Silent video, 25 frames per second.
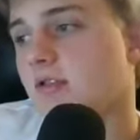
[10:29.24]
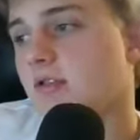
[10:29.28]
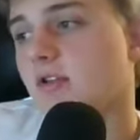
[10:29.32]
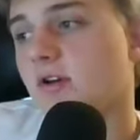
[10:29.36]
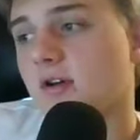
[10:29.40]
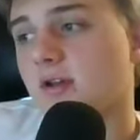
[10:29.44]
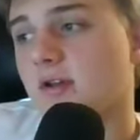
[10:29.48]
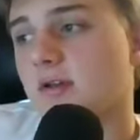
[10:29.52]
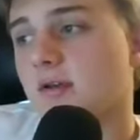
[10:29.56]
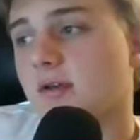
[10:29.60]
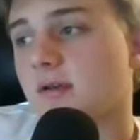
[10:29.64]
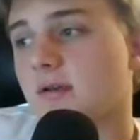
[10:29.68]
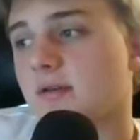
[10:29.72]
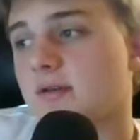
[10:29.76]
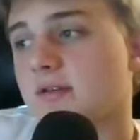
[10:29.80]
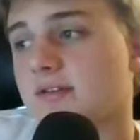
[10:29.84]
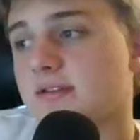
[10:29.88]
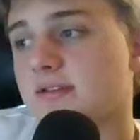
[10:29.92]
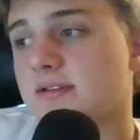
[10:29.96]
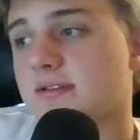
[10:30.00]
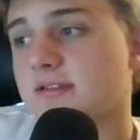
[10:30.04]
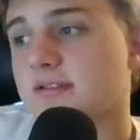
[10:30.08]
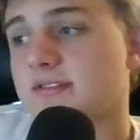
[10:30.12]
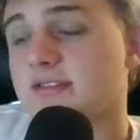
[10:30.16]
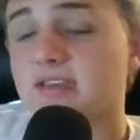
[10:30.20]
Look,
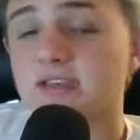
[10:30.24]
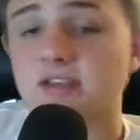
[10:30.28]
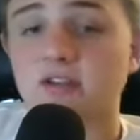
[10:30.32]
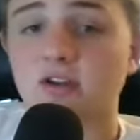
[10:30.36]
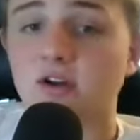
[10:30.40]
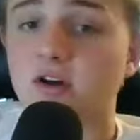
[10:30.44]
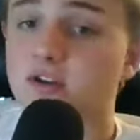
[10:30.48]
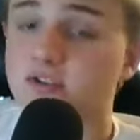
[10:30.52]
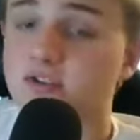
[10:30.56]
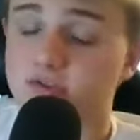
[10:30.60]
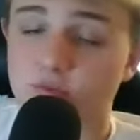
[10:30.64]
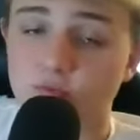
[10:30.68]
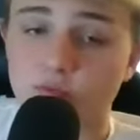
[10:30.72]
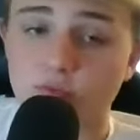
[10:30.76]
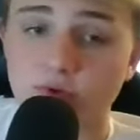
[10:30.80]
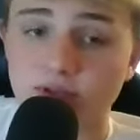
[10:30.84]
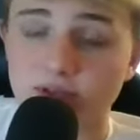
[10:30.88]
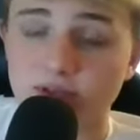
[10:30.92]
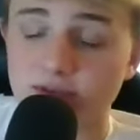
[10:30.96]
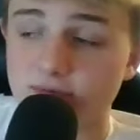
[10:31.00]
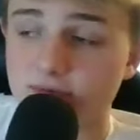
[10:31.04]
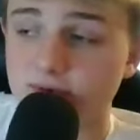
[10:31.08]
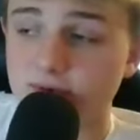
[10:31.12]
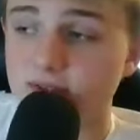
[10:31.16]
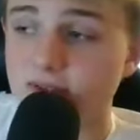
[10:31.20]
Seton Hall is
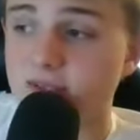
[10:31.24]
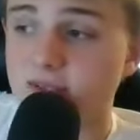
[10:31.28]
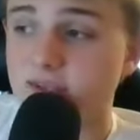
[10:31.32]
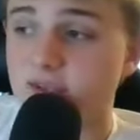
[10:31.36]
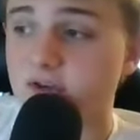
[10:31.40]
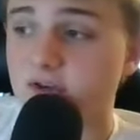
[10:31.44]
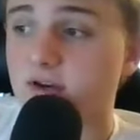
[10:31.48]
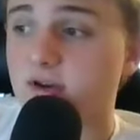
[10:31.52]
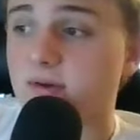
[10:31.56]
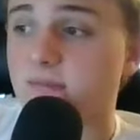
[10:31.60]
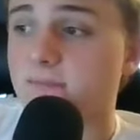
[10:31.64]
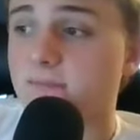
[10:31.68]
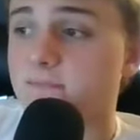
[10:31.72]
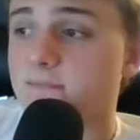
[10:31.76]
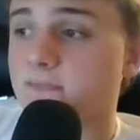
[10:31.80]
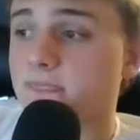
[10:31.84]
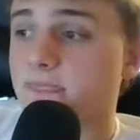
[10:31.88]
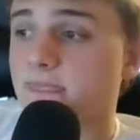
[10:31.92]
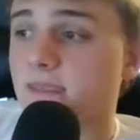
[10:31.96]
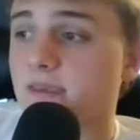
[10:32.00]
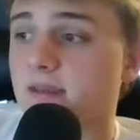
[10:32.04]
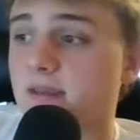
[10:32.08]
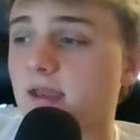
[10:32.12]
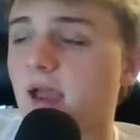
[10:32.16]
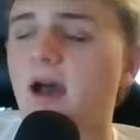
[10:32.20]
really, really good.
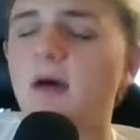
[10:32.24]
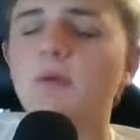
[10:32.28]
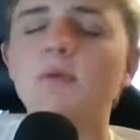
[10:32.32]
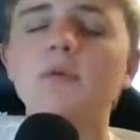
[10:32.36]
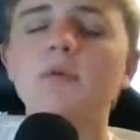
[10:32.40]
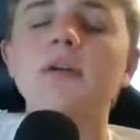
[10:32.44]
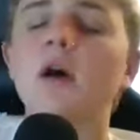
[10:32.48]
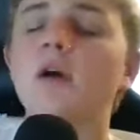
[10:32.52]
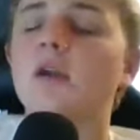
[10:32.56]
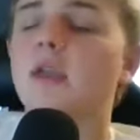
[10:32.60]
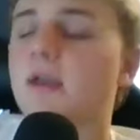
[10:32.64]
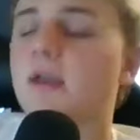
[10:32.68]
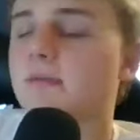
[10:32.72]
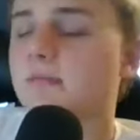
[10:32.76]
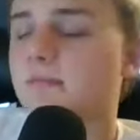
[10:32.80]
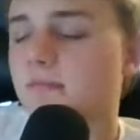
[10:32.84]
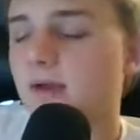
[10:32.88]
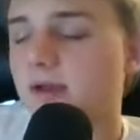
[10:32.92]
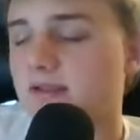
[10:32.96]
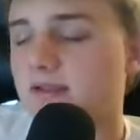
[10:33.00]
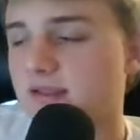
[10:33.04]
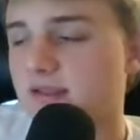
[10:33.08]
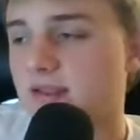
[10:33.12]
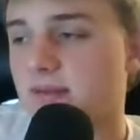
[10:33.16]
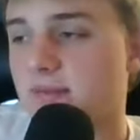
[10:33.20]
I want okay,
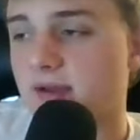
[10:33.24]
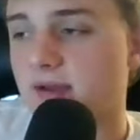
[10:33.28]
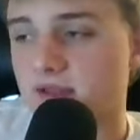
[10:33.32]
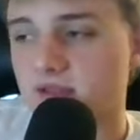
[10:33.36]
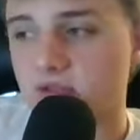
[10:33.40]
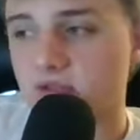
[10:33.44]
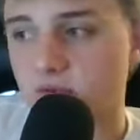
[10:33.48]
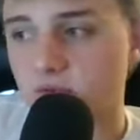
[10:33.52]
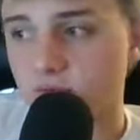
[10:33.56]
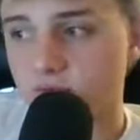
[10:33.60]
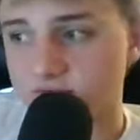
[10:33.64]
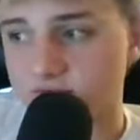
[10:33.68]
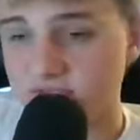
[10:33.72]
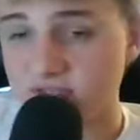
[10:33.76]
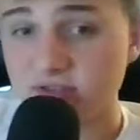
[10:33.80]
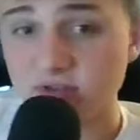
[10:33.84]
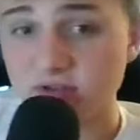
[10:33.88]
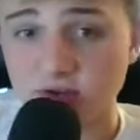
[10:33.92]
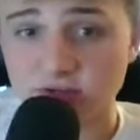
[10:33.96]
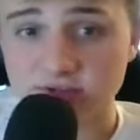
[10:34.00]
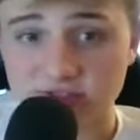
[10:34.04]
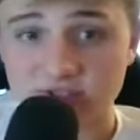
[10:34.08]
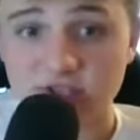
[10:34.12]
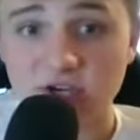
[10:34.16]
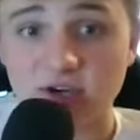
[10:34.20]
I take it back. Seton
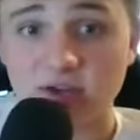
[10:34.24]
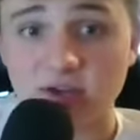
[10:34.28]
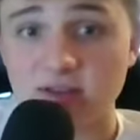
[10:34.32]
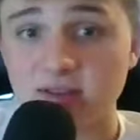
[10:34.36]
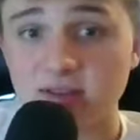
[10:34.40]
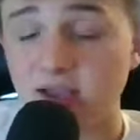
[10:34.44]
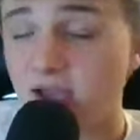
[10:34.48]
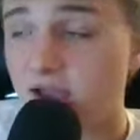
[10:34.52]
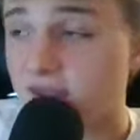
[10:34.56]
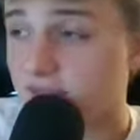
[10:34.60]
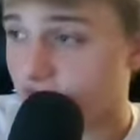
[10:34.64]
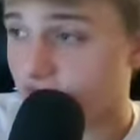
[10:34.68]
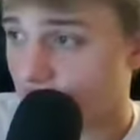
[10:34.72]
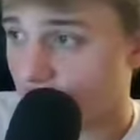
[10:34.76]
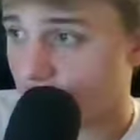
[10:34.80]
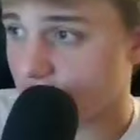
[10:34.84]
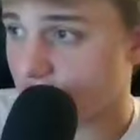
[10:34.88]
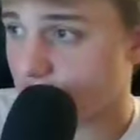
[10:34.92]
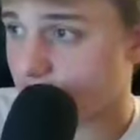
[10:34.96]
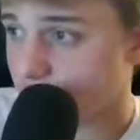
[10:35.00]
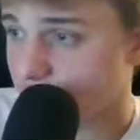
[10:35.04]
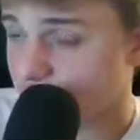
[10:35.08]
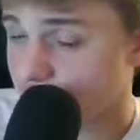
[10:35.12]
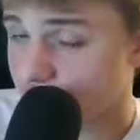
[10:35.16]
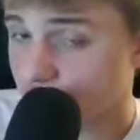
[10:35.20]
Hall's good.
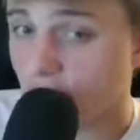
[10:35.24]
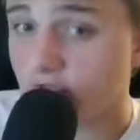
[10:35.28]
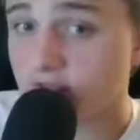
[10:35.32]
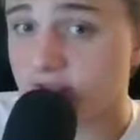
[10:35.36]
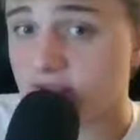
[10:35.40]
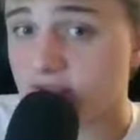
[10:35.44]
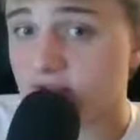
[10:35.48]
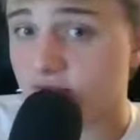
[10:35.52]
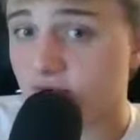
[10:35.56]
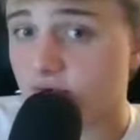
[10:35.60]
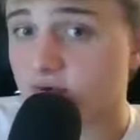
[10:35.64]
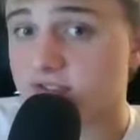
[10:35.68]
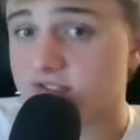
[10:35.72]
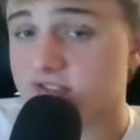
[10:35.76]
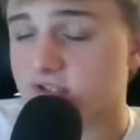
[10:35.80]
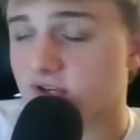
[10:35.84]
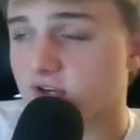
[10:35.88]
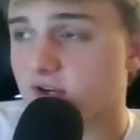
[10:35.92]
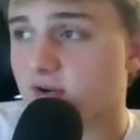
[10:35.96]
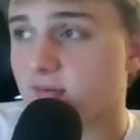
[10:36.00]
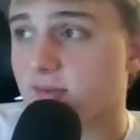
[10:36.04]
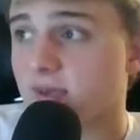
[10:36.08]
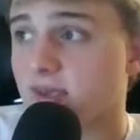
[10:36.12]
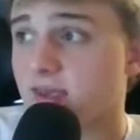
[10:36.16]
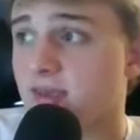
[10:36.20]
They're trending towards
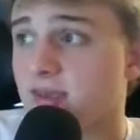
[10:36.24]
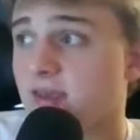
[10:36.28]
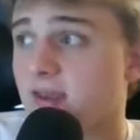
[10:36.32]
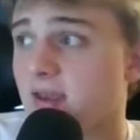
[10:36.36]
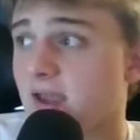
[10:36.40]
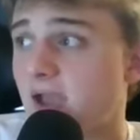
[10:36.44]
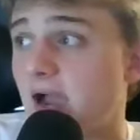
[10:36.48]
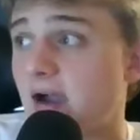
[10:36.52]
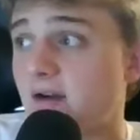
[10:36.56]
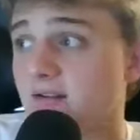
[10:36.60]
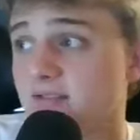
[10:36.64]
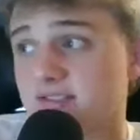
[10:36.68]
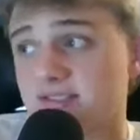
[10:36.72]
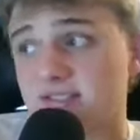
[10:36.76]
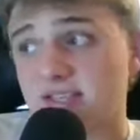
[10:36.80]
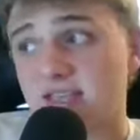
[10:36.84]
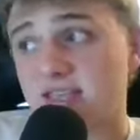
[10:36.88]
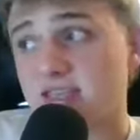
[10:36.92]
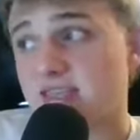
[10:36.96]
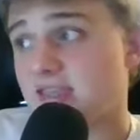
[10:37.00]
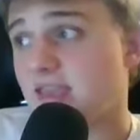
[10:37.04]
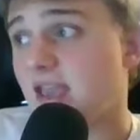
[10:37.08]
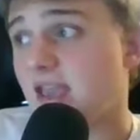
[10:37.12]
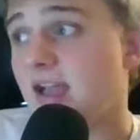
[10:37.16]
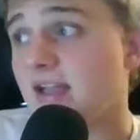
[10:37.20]
tournament. I would say
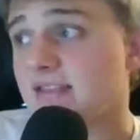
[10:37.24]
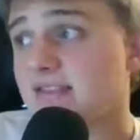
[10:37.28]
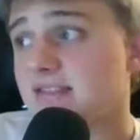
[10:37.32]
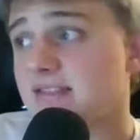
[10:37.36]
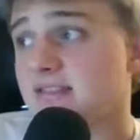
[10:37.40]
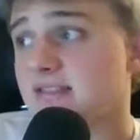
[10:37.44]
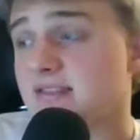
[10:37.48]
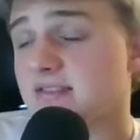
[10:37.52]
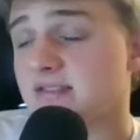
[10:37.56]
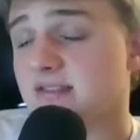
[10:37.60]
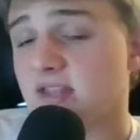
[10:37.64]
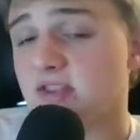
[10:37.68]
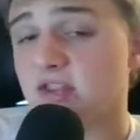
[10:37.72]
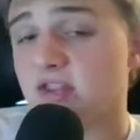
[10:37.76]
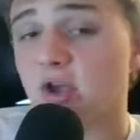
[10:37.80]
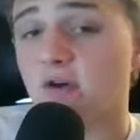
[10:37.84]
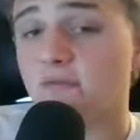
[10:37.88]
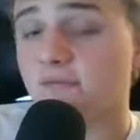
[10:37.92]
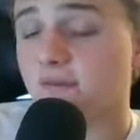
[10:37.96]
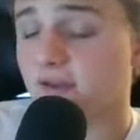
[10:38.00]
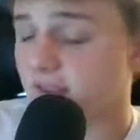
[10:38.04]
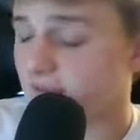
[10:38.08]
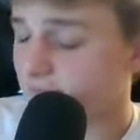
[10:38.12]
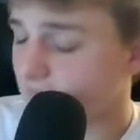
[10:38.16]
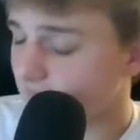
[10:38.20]
yes, then no
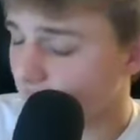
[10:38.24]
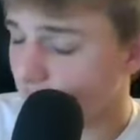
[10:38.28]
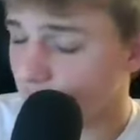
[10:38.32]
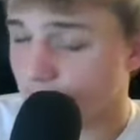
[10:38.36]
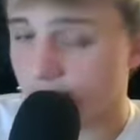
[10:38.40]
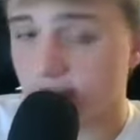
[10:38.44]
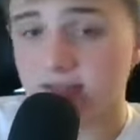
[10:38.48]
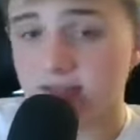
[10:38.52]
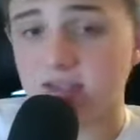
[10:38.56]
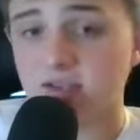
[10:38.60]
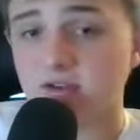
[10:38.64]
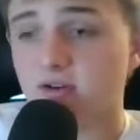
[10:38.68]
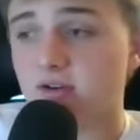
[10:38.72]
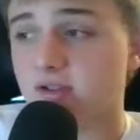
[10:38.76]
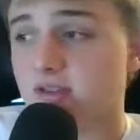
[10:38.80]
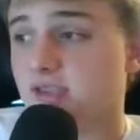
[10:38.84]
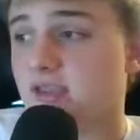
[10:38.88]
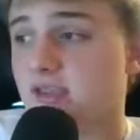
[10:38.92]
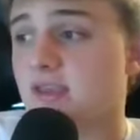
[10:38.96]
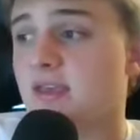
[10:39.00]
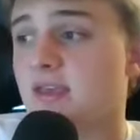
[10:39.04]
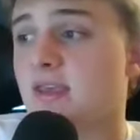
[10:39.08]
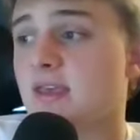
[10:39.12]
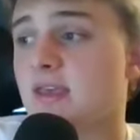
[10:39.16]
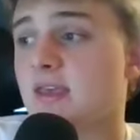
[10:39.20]
if I had to put money on
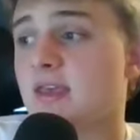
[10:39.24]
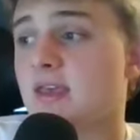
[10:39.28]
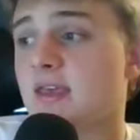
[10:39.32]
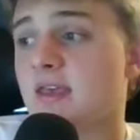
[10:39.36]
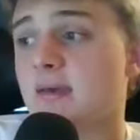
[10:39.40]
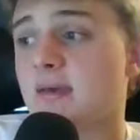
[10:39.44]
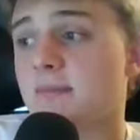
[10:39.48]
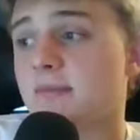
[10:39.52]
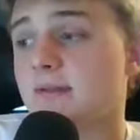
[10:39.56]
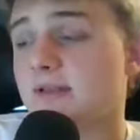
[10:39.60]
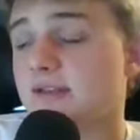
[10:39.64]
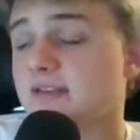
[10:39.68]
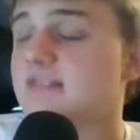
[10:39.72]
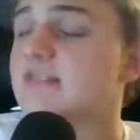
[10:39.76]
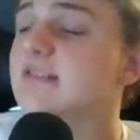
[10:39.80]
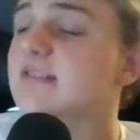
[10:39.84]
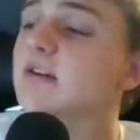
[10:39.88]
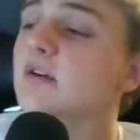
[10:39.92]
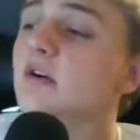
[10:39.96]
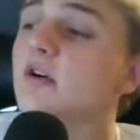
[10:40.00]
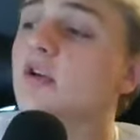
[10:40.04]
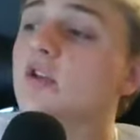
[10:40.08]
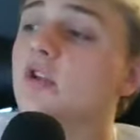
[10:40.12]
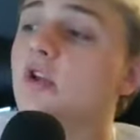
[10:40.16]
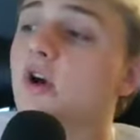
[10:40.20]
it but it's
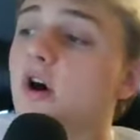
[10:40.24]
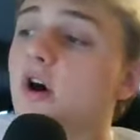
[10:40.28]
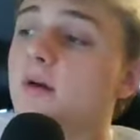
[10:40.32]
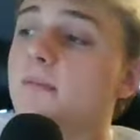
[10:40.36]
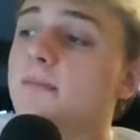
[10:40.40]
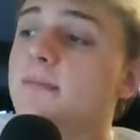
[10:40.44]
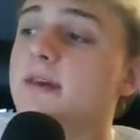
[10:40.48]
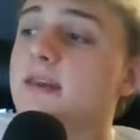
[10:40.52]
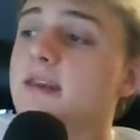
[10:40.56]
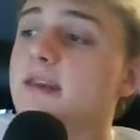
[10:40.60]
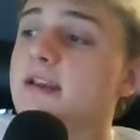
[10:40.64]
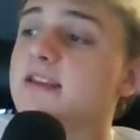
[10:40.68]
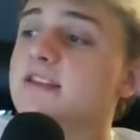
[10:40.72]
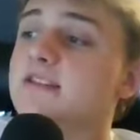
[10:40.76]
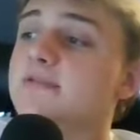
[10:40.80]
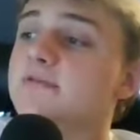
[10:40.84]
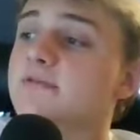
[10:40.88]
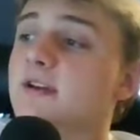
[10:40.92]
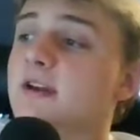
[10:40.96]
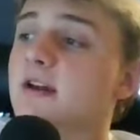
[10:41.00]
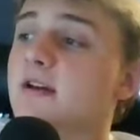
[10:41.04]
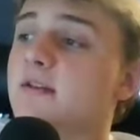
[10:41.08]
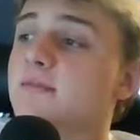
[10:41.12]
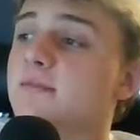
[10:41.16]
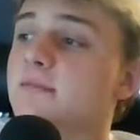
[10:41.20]
still a long Big East
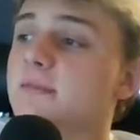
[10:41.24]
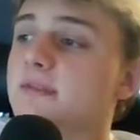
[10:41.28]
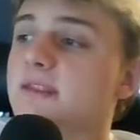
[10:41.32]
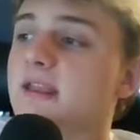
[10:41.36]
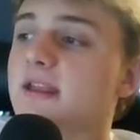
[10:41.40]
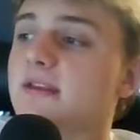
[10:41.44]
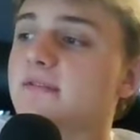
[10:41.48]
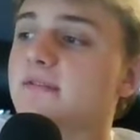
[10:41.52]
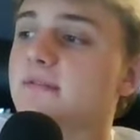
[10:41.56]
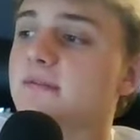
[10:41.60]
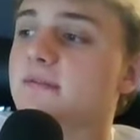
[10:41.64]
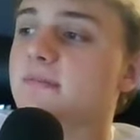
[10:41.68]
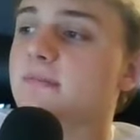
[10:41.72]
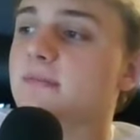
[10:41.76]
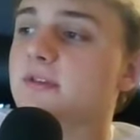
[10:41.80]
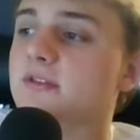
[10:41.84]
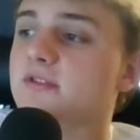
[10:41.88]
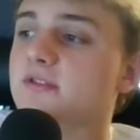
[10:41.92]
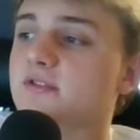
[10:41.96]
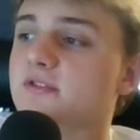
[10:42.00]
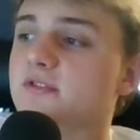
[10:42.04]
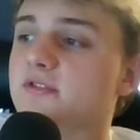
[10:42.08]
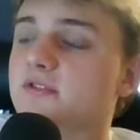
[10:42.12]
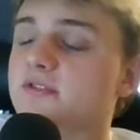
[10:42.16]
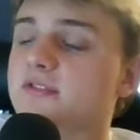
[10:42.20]
round. But they but
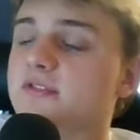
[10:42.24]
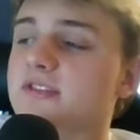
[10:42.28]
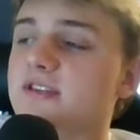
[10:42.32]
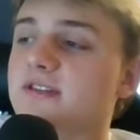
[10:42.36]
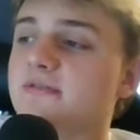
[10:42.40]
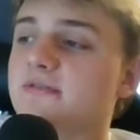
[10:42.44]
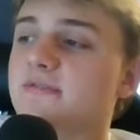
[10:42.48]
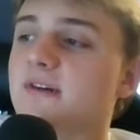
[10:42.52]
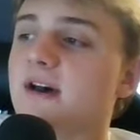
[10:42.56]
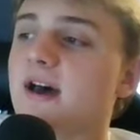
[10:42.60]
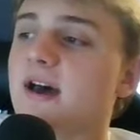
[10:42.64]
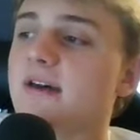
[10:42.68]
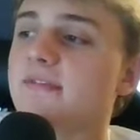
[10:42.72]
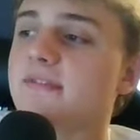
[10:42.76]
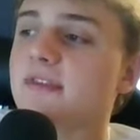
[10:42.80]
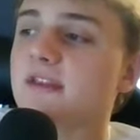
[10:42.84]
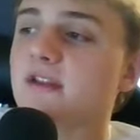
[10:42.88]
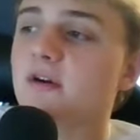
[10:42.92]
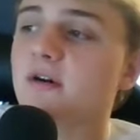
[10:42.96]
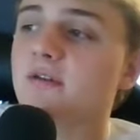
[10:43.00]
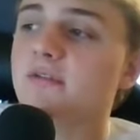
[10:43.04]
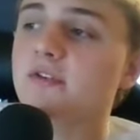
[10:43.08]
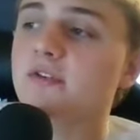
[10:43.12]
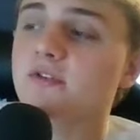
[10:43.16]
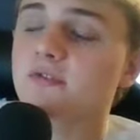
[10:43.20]
they're 13-5. They
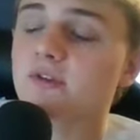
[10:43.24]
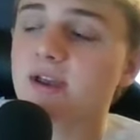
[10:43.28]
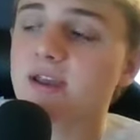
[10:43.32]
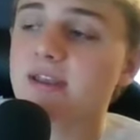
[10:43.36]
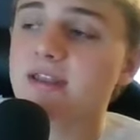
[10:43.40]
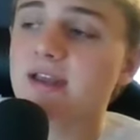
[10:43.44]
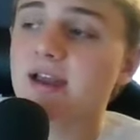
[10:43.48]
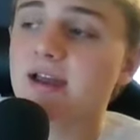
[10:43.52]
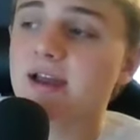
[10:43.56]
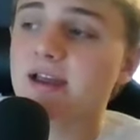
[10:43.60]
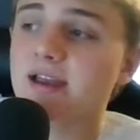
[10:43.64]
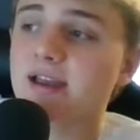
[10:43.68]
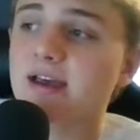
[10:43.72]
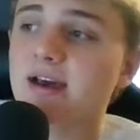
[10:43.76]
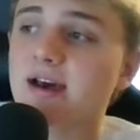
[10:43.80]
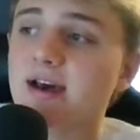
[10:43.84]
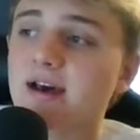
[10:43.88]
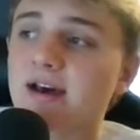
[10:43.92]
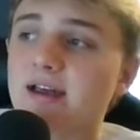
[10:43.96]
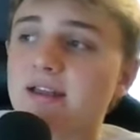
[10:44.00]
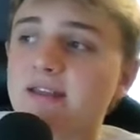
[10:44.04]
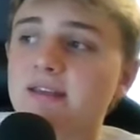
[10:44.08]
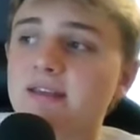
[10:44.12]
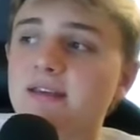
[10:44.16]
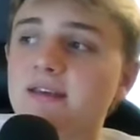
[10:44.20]
don't have a great
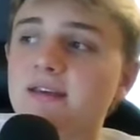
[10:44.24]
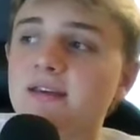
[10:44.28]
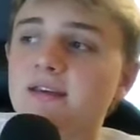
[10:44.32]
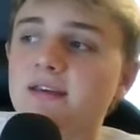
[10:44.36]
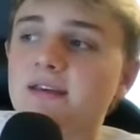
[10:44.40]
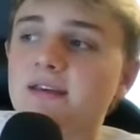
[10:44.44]
non-con,